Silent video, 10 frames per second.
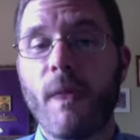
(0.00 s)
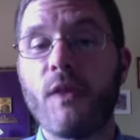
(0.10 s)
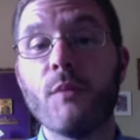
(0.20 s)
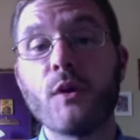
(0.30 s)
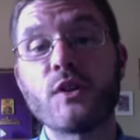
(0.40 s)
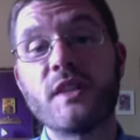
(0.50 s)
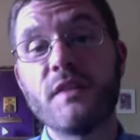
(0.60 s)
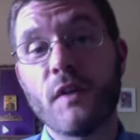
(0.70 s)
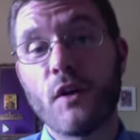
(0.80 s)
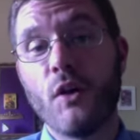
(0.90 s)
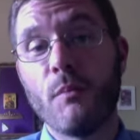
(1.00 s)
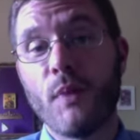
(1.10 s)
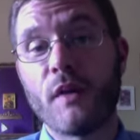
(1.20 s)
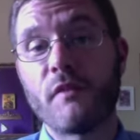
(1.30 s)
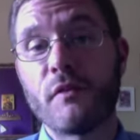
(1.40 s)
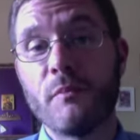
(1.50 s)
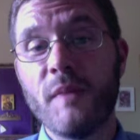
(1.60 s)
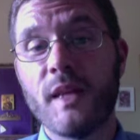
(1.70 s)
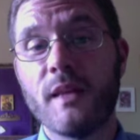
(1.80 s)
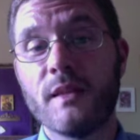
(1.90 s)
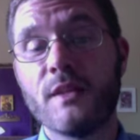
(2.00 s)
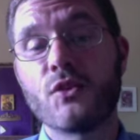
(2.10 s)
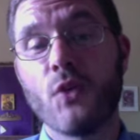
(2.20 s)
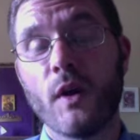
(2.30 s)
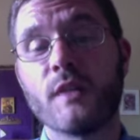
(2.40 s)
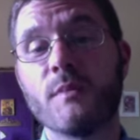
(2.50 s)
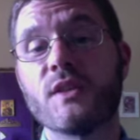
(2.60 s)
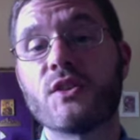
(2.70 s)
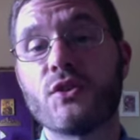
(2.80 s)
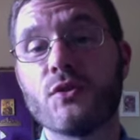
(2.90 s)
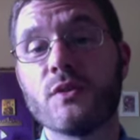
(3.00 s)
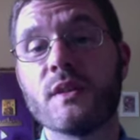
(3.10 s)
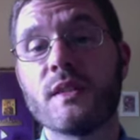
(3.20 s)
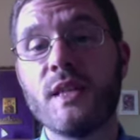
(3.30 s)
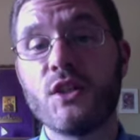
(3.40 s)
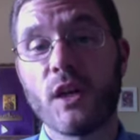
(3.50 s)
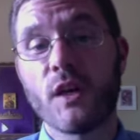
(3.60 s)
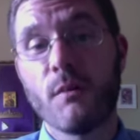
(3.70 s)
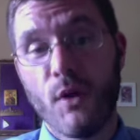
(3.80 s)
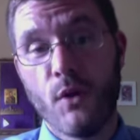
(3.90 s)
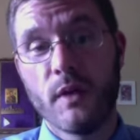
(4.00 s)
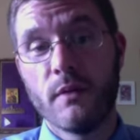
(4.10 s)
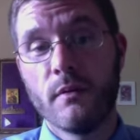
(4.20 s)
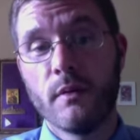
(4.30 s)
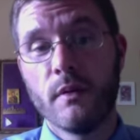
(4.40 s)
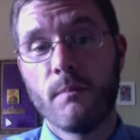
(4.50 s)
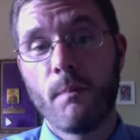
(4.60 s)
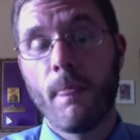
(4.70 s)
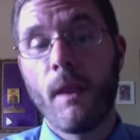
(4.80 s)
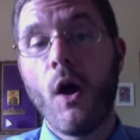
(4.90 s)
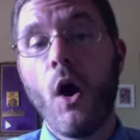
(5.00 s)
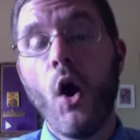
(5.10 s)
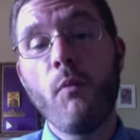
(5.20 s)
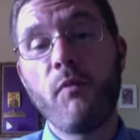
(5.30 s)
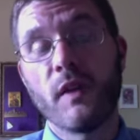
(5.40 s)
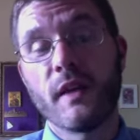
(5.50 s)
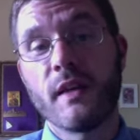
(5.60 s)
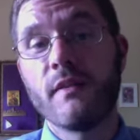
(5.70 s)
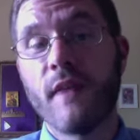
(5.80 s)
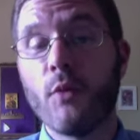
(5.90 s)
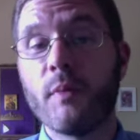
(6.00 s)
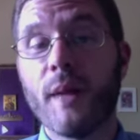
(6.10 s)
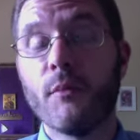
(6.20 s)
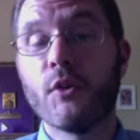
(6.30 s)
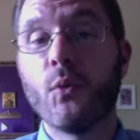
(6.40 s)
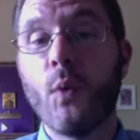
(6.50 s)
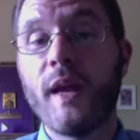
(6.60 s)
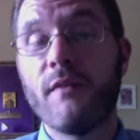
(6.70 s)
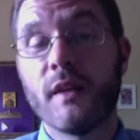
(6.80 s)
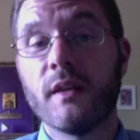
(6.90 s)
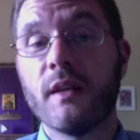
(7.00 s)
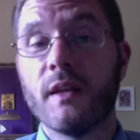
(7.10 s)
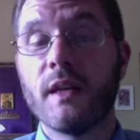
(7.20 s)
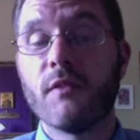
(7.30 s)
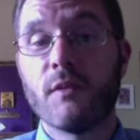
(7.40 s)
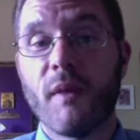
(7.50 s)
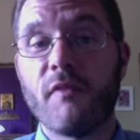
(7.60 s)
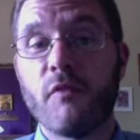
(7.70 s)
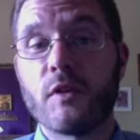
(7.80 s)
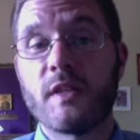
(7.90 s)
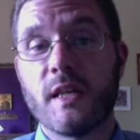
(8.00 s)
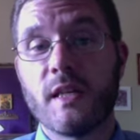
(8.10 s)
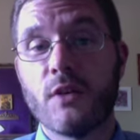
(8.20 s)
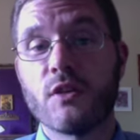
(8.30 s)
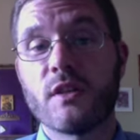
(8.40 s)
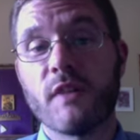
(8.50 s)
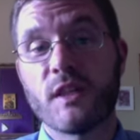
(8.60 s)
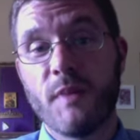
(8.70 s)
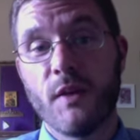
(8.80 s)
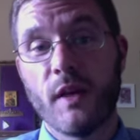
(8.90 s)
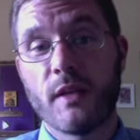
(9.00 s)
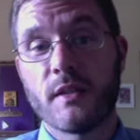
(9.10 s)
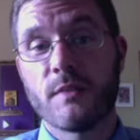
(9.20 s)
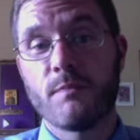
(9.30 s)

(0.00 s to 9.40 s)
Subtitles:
The most difficult part for me is going to be the student teaching component. Hopefully, they'll be able to waive it given my 14 years of experience.